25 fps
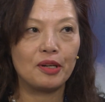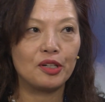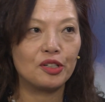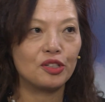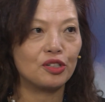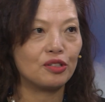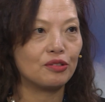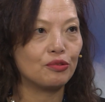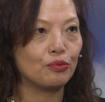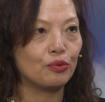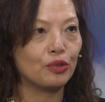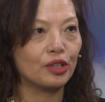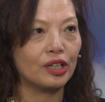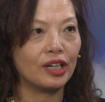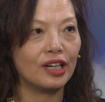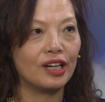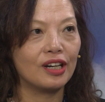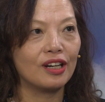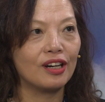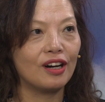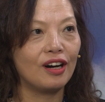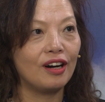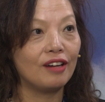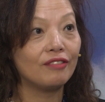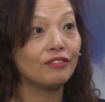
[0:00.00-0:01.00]
been
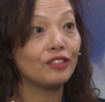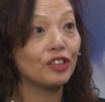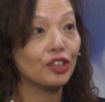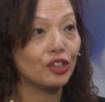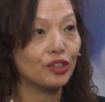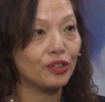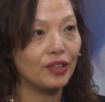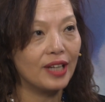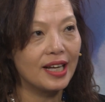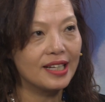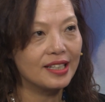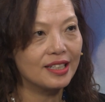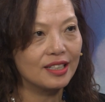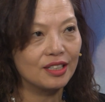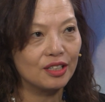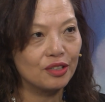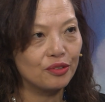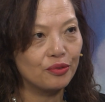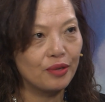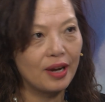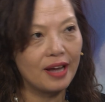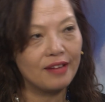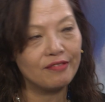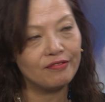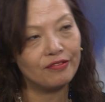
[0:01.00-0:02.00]
working on virtualizing
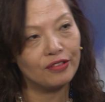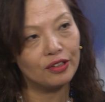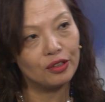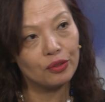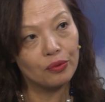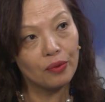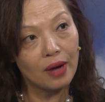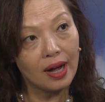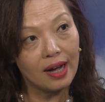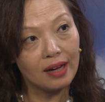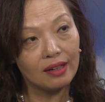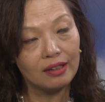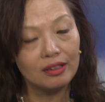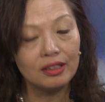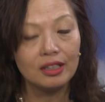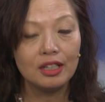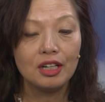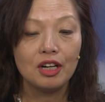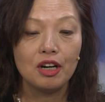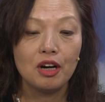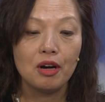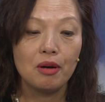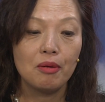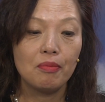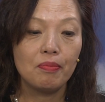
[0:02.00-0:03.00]
the RAN for a while,
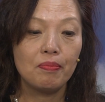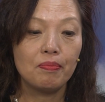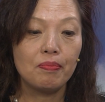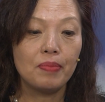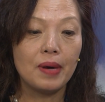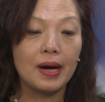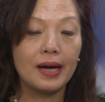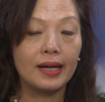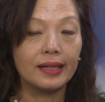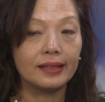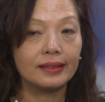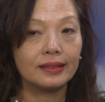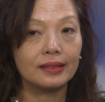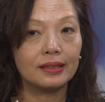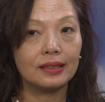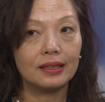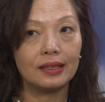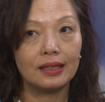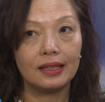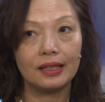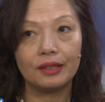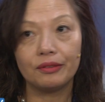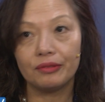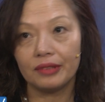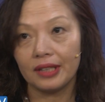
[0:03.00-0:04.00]
but
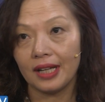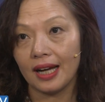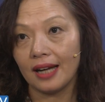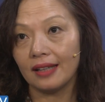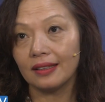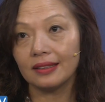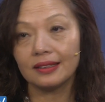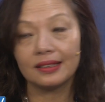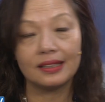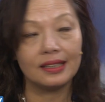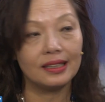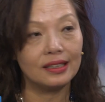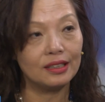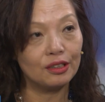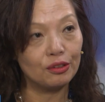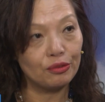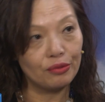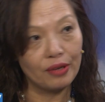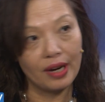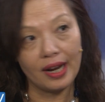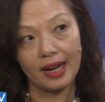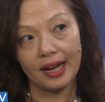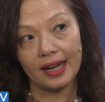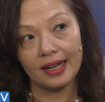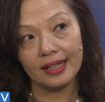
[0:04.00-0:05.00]
in reality, the
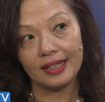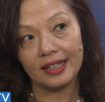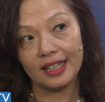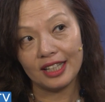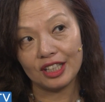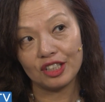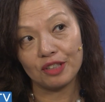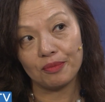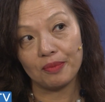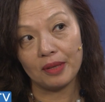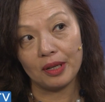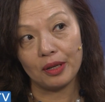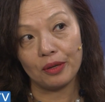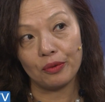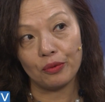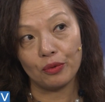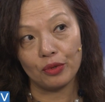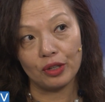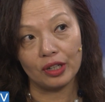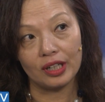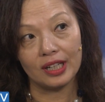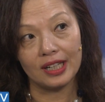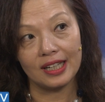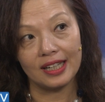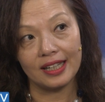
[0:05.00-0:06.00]
RAN needs to be
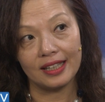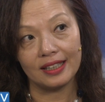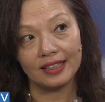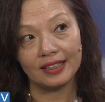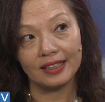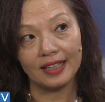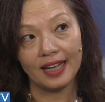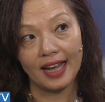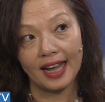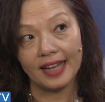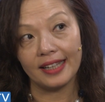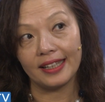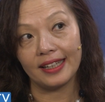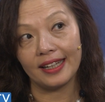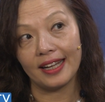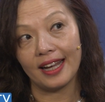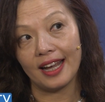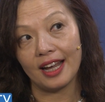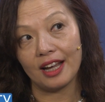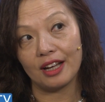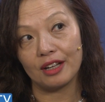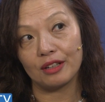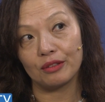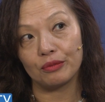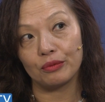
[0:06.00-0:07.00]
working hand in
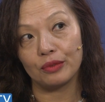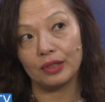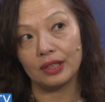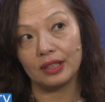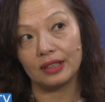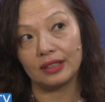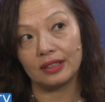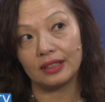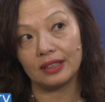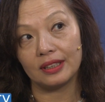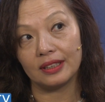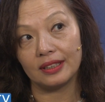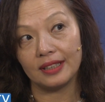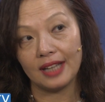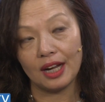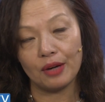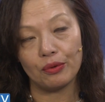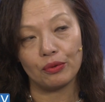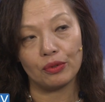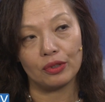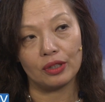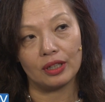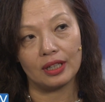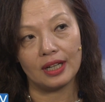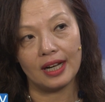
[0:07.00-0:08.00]
hand with the
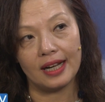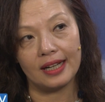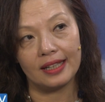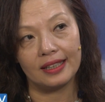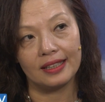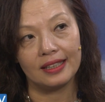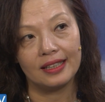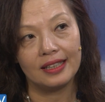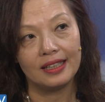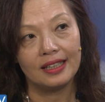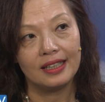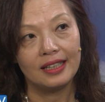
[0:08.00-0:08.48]
network. And